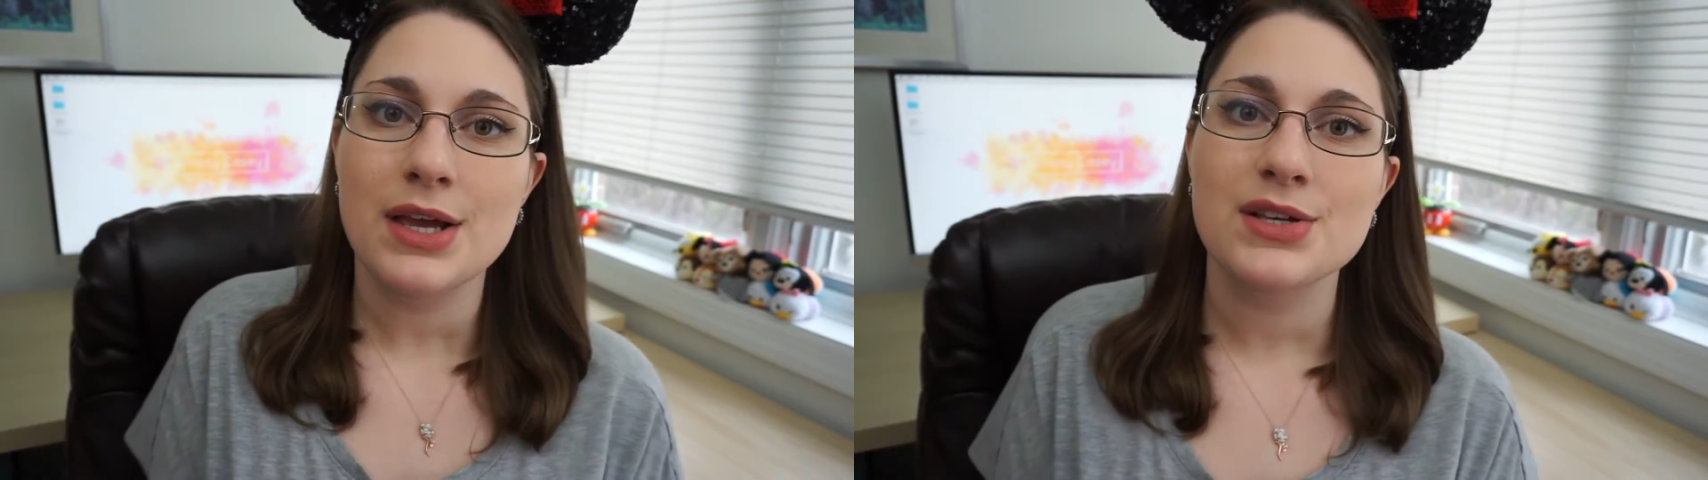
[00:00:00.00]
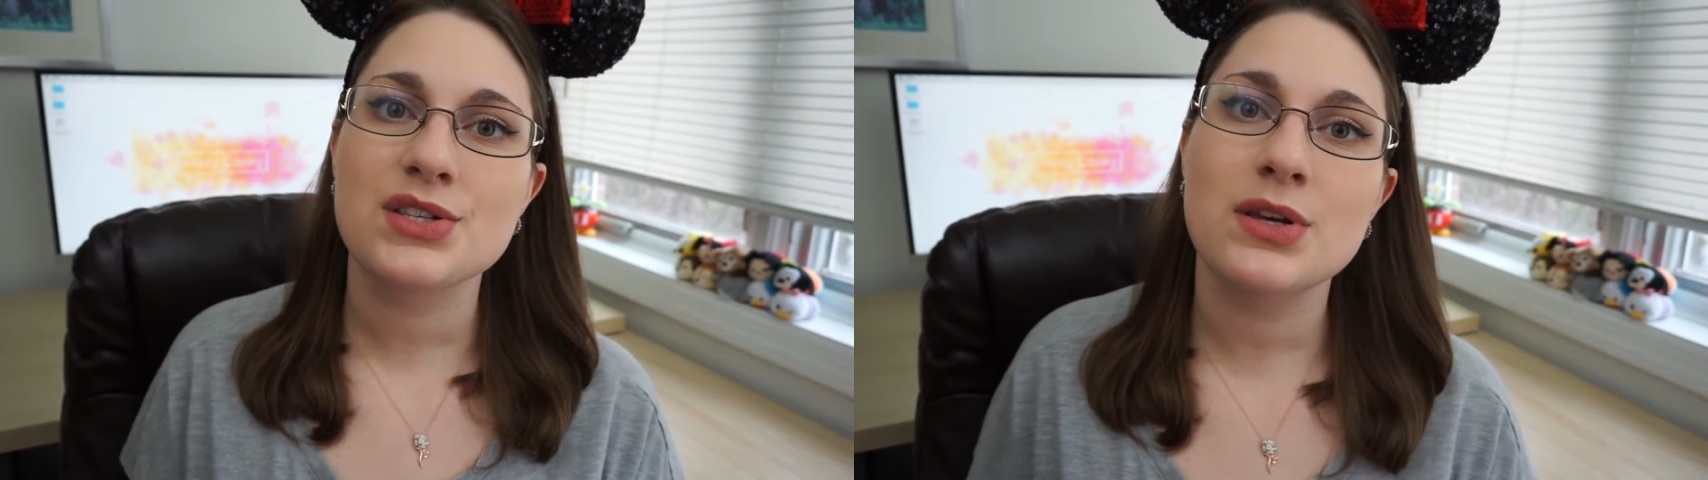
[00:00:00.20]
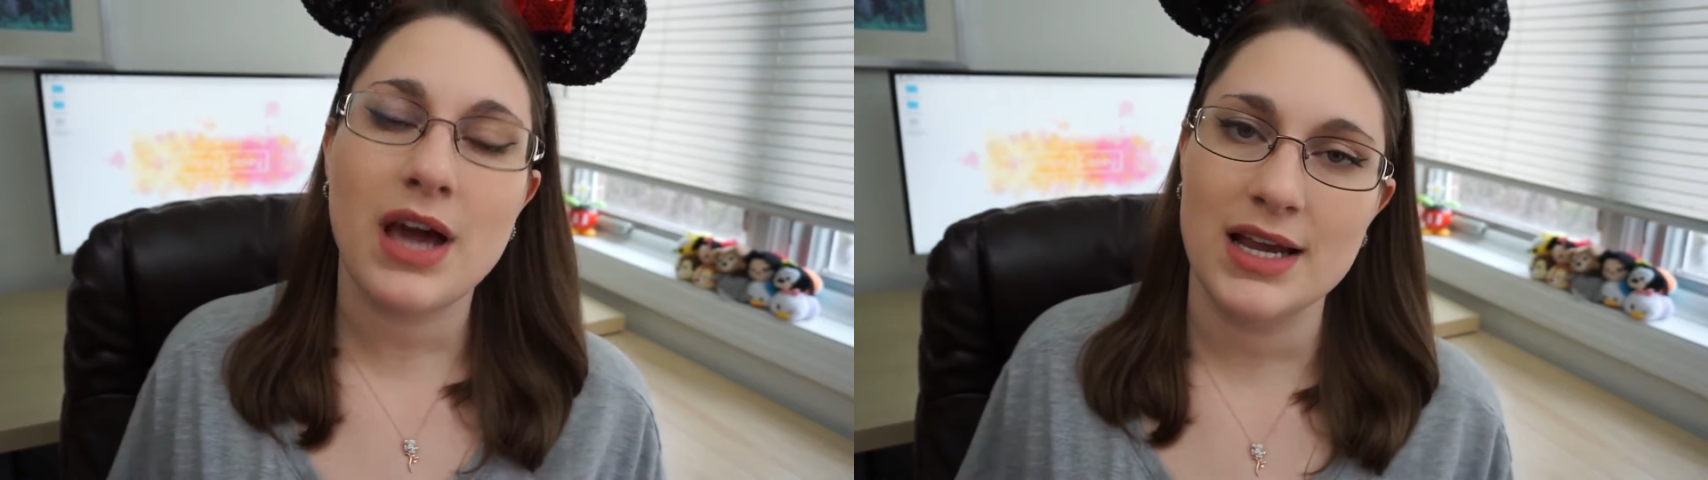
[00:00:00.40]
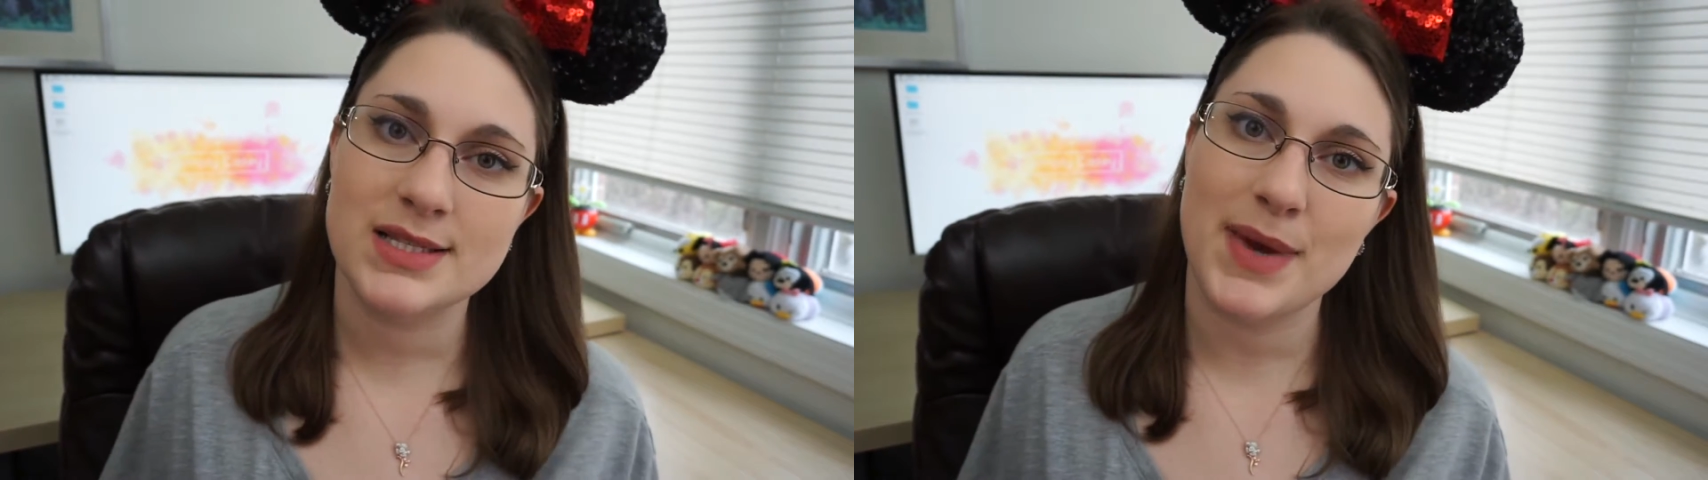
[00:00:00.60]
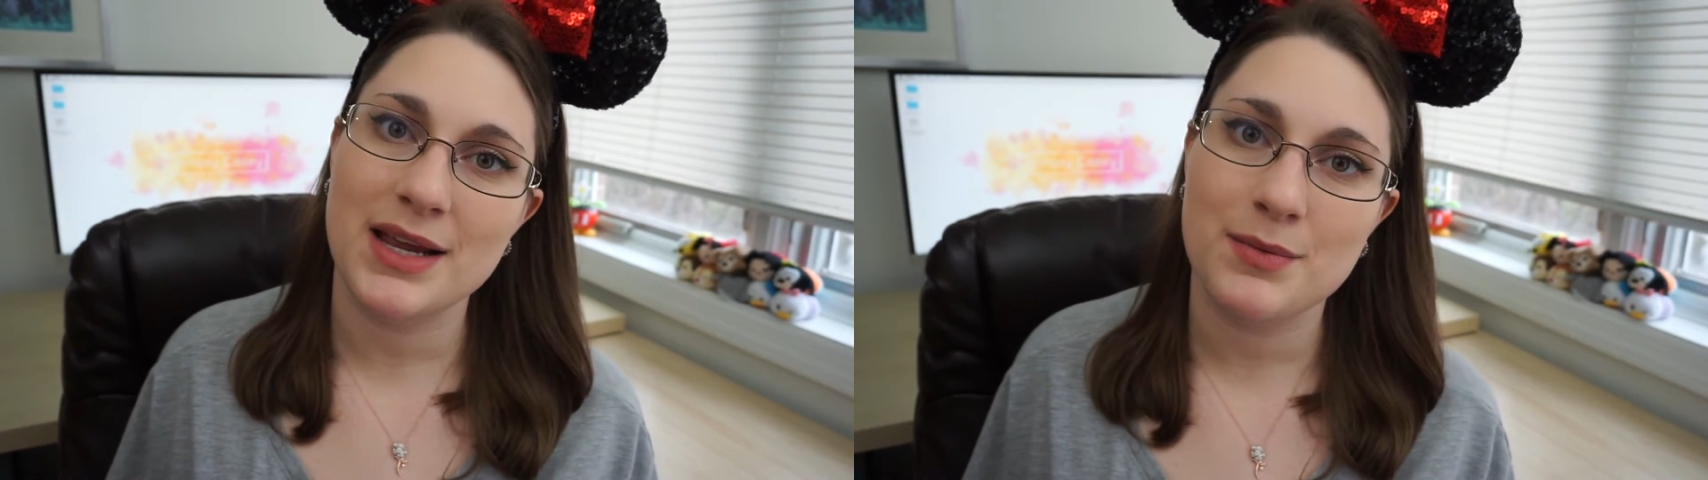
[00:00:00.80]
So you
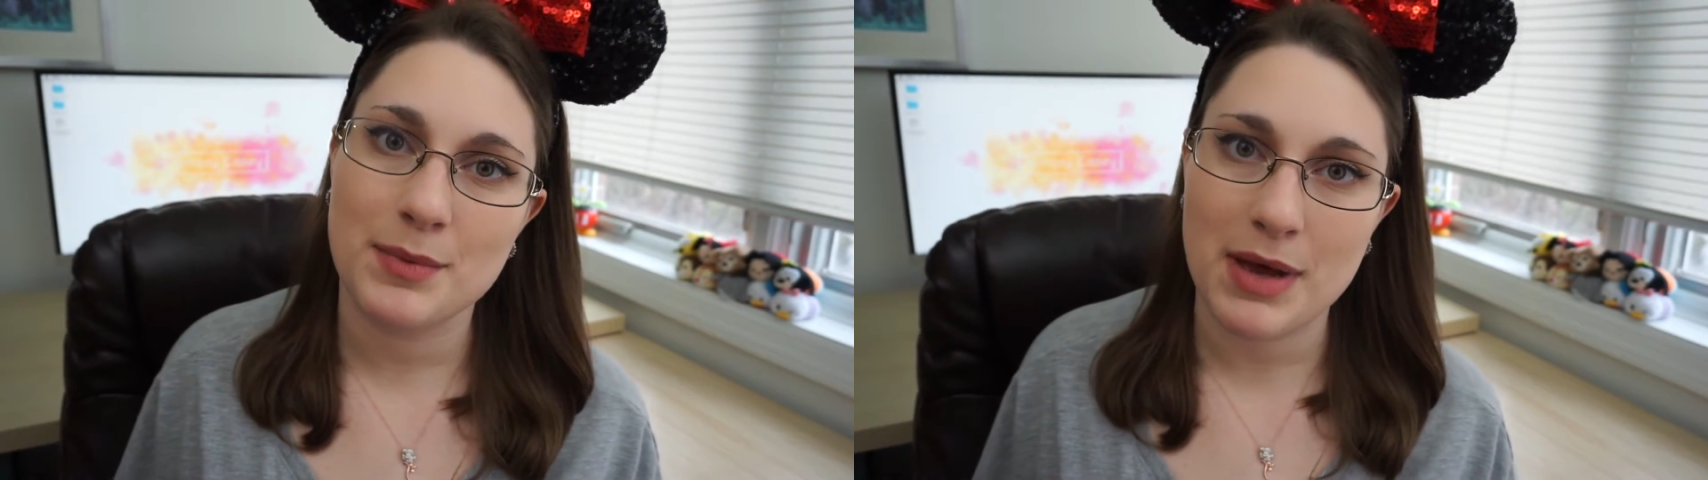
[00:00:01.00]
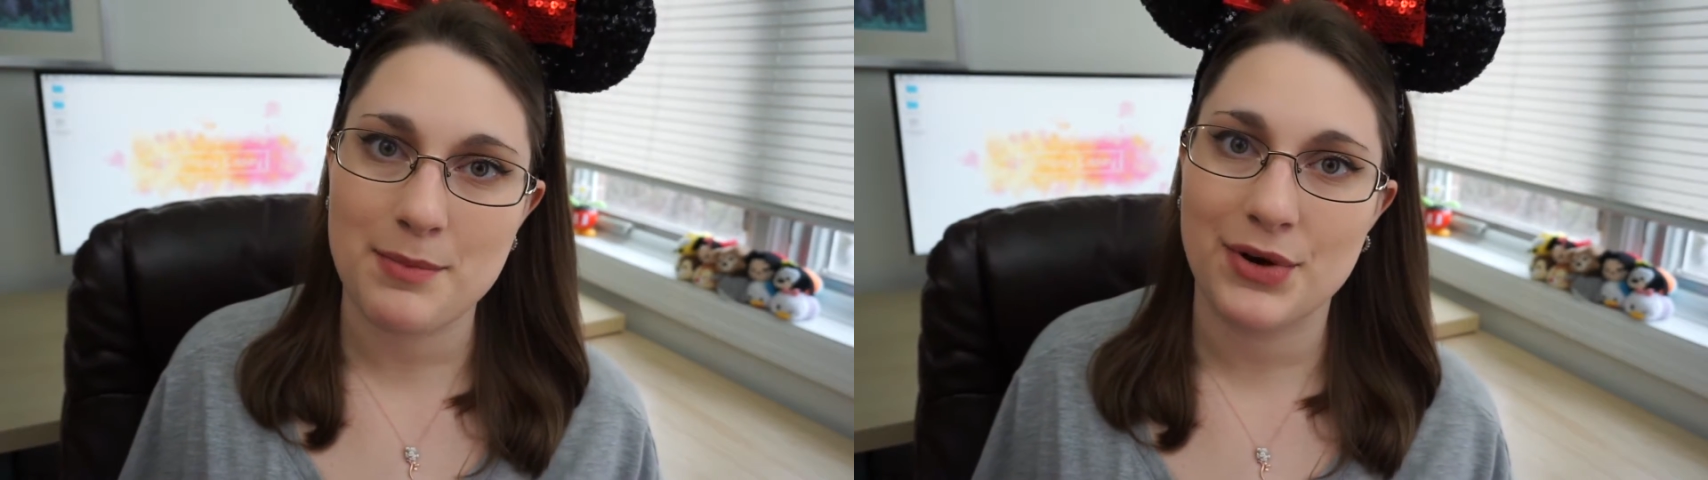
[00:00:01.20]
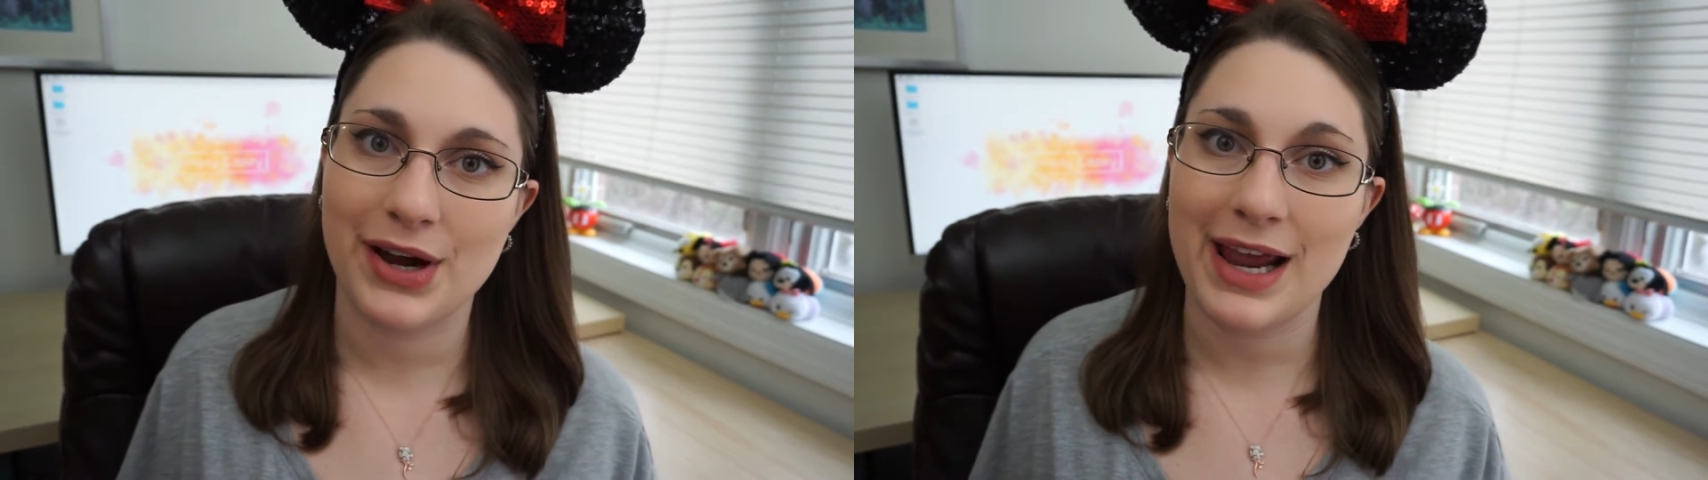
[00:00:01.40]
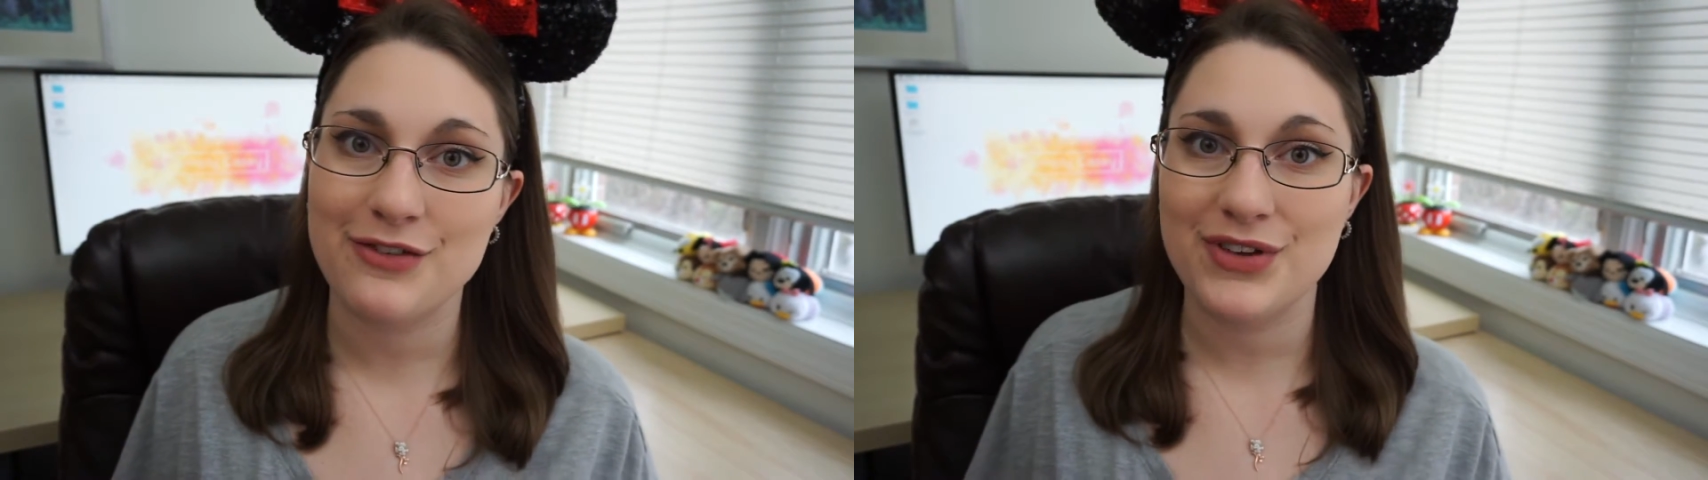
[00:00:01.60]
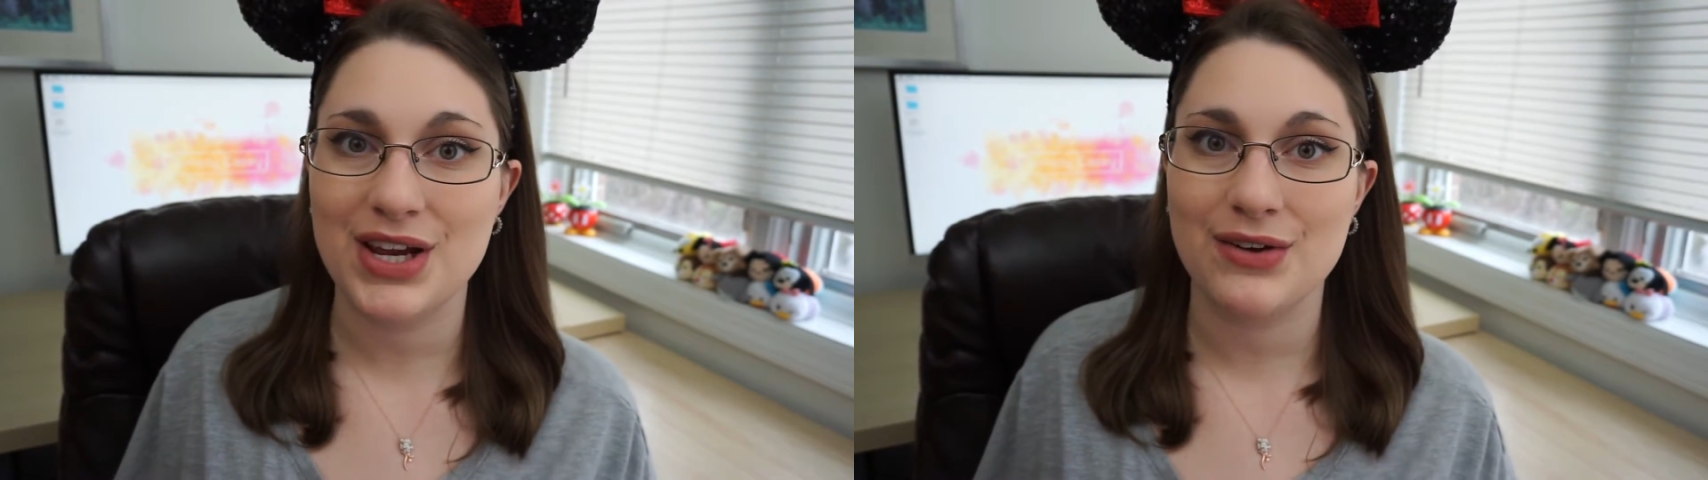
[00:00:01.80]
guys might remember a
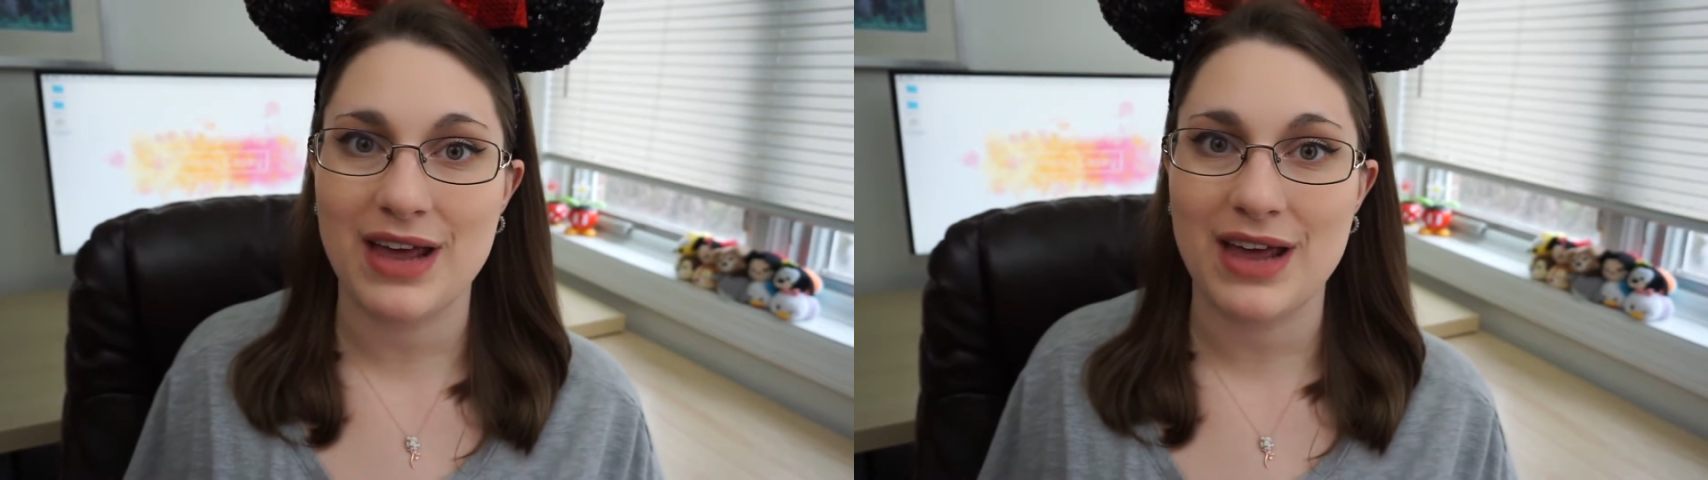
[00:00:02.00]
video